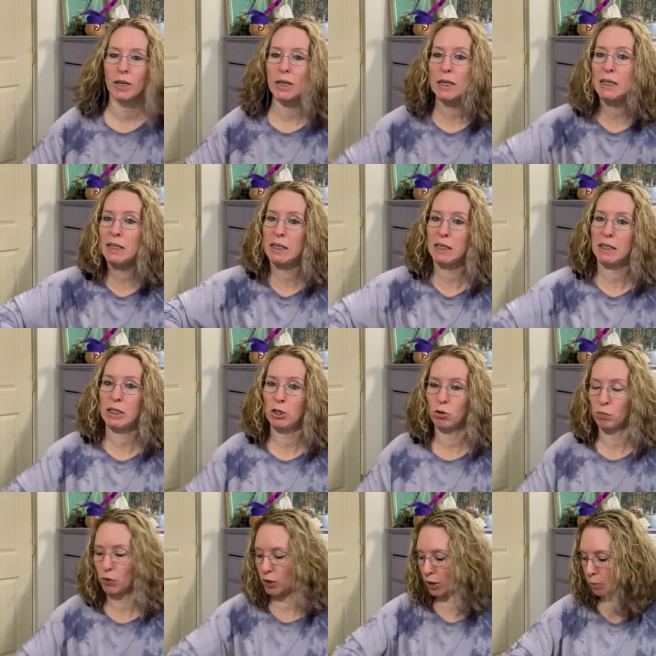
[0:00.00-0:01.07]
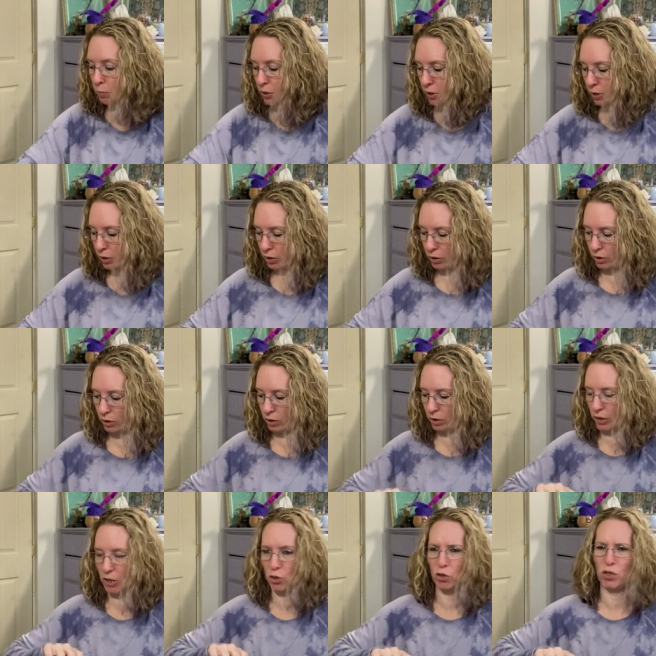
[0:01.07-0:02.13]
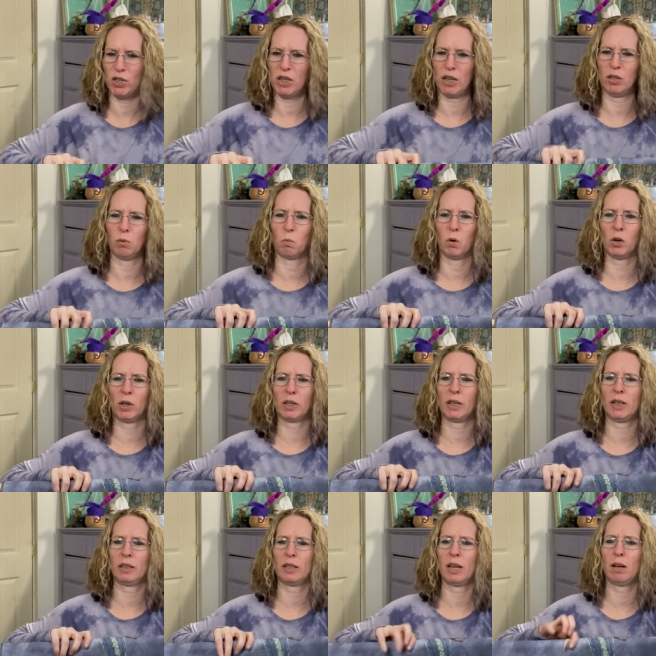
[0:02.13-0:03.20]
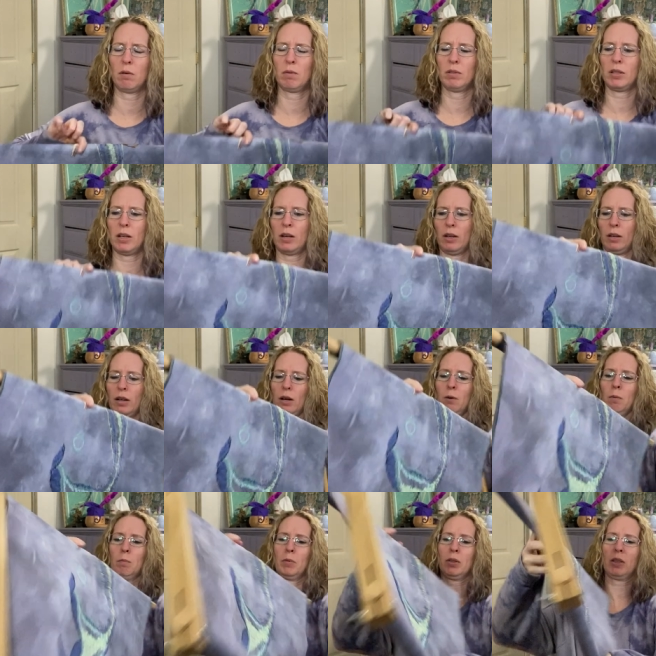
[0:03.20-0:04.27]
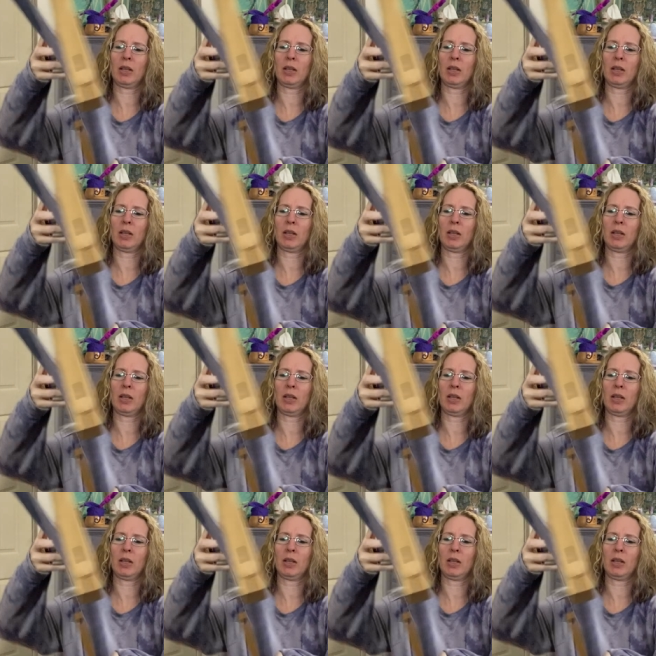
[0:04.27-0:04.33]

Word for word: easy stitch frames. As you see, I had to work to get that, that end out. But